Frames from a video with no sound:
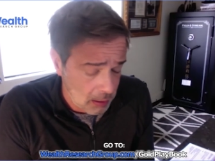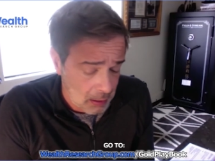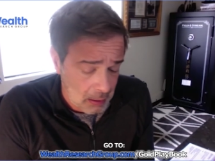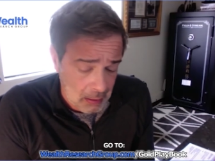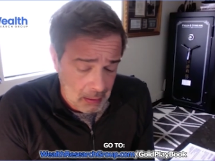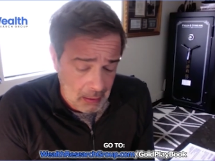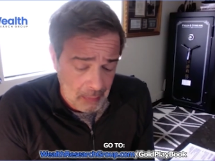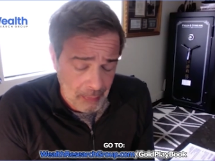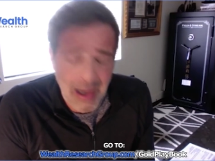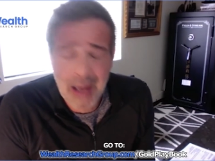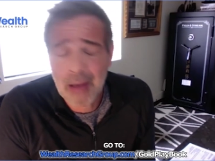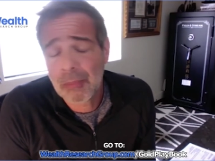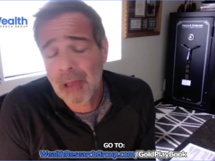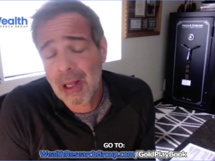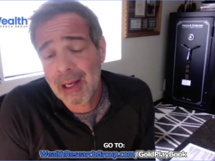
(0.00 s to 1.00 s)
But
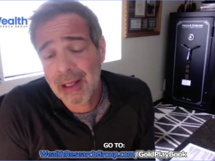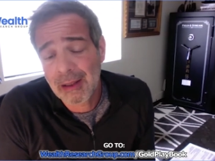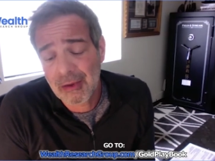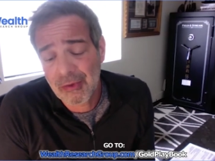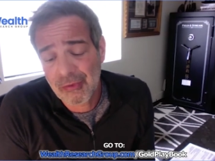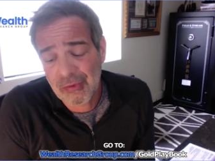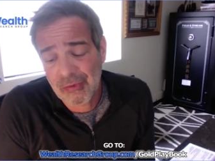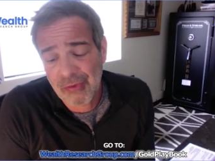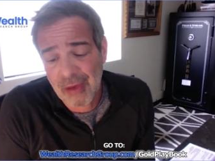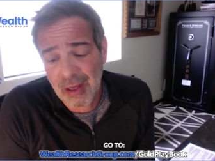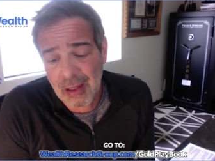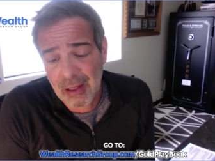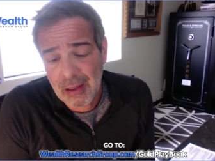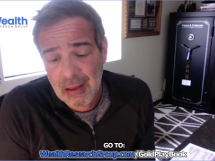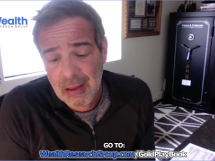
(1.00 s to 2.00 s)
bottom line
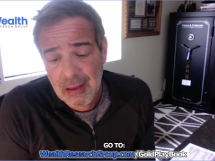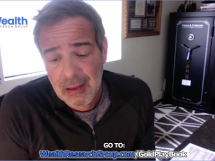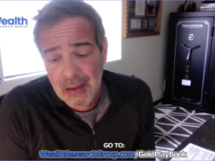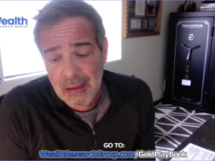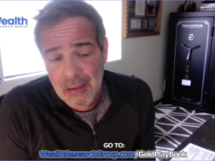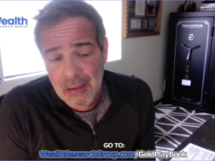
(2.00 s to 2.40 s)
is that